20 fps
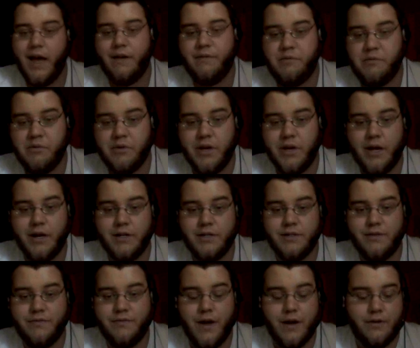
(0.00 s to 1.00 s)
I haven't really gotten
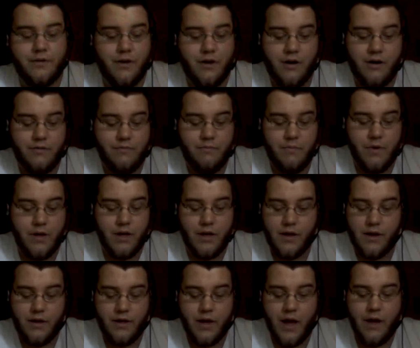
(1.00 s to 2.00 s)
his effect off,
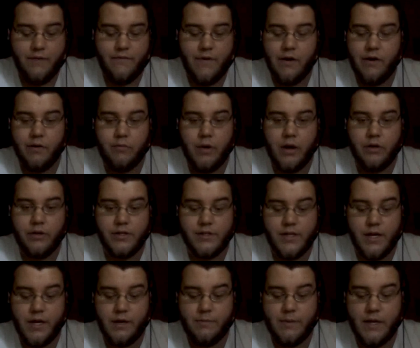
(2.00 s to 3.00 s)
but I very rarely
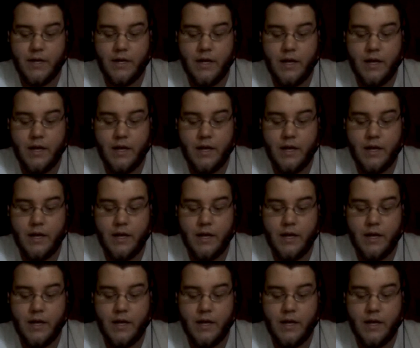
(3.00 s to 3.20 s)
sight him